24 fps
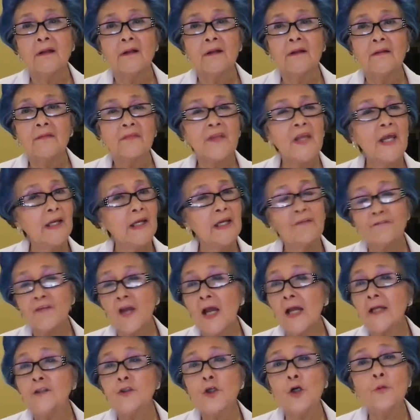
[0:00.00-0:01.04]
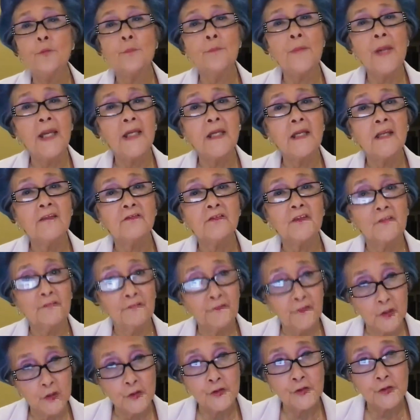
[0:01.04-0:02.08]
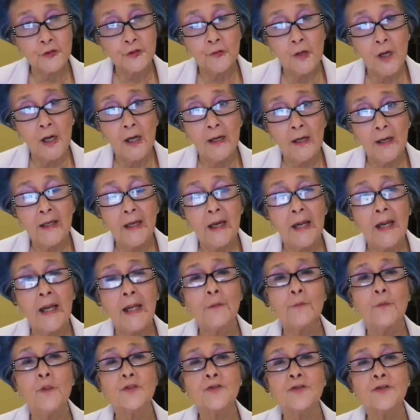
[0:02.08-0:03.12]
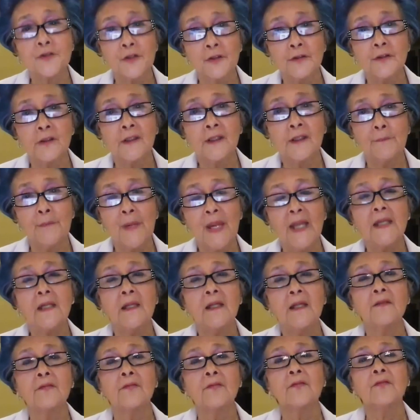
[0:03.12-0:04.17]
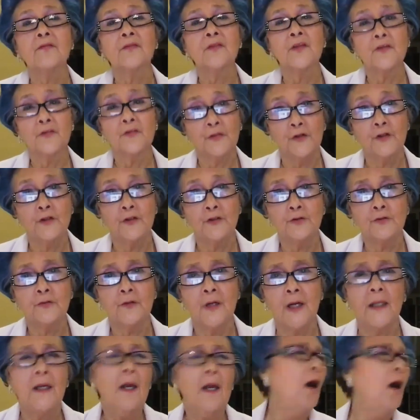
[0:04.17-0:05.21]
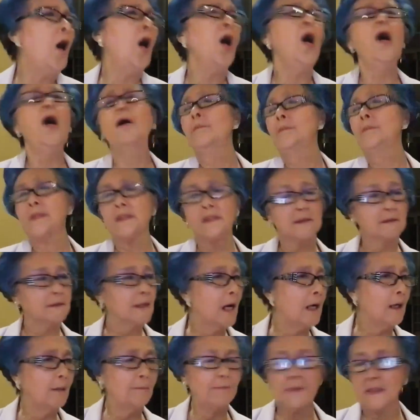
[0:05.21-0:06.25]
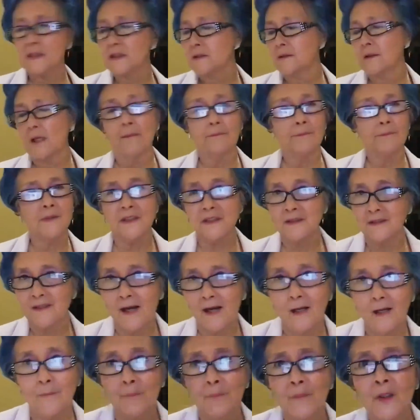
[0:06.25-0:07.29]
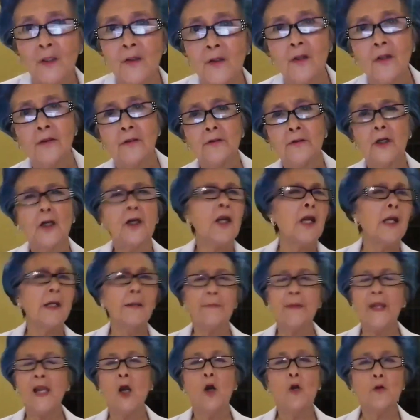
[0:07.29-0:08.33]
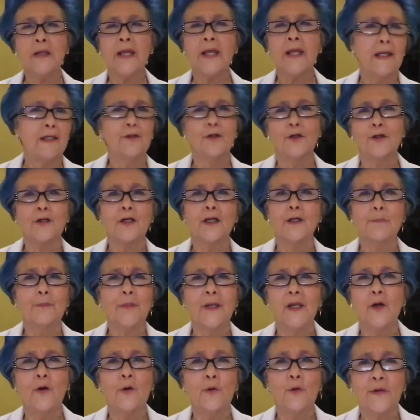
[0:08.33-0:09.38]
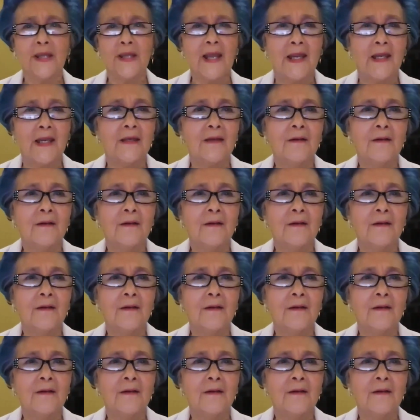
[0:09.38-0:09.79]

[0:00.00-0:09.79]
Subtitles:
that if I don't make it the first try, I will certainly make it the 3rd try. Oh, Miss Tom, you're gonna be okay, you're gonna be okay.